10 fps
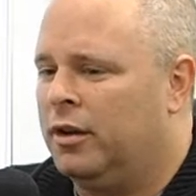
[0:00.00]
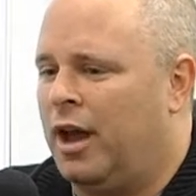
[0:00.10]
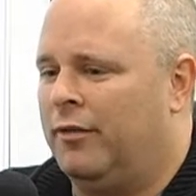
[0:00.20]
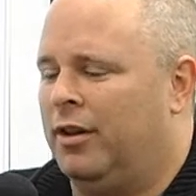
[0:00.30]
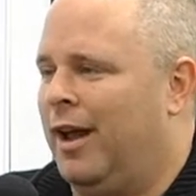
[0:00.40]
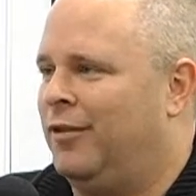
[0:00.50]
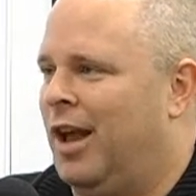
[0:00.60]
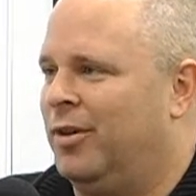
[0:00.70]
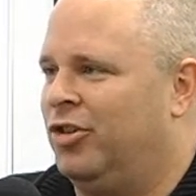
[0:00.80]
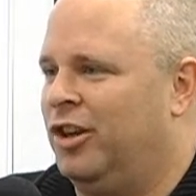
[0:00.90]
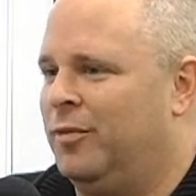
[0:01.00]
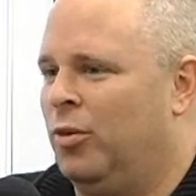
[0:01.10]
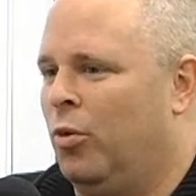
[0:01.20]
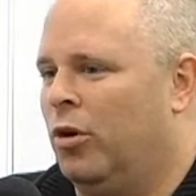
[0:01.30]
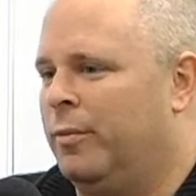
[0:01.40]
kind of a lifetime achievement
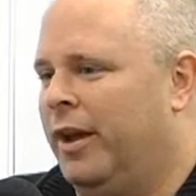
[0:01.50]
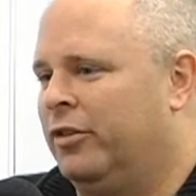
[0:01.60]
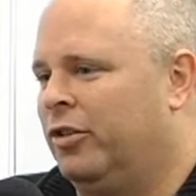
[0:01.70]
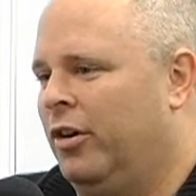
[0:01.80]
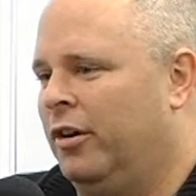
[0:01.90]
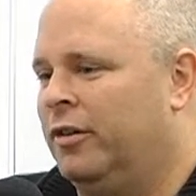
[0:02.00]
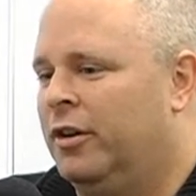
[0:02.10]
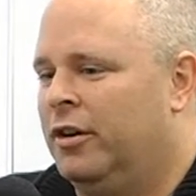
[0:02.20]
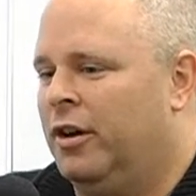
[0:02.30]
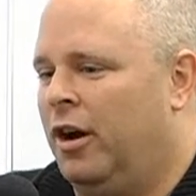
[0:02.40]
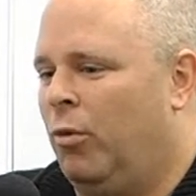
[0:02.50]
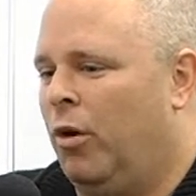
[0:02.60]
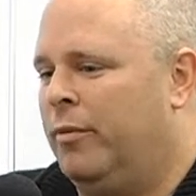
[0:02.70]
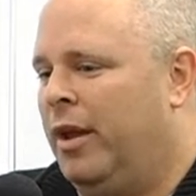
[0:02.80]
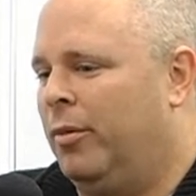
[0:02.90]
award based on
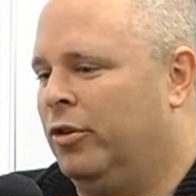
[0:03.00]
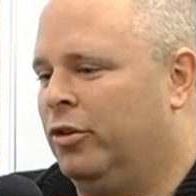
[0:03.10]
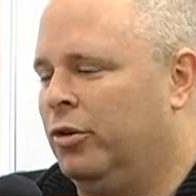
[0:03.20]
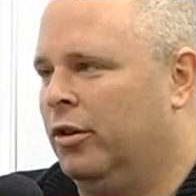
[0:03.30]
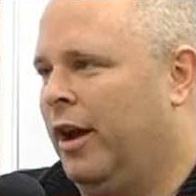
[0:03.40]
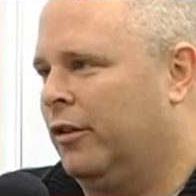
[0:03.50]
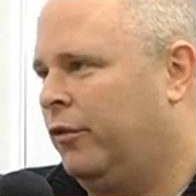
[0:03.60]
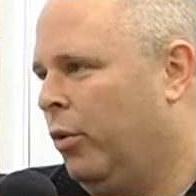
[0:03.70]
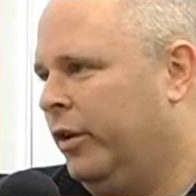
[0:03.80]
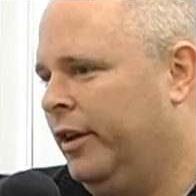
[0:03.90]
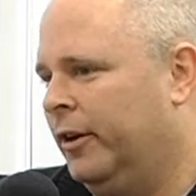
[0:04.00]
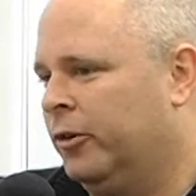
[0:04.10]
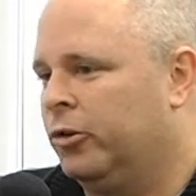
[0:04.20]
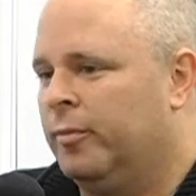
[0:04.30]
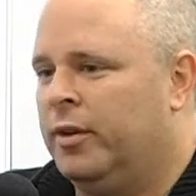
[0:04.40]
what we've been able to do the last 4
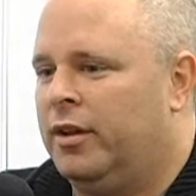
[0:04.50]
years.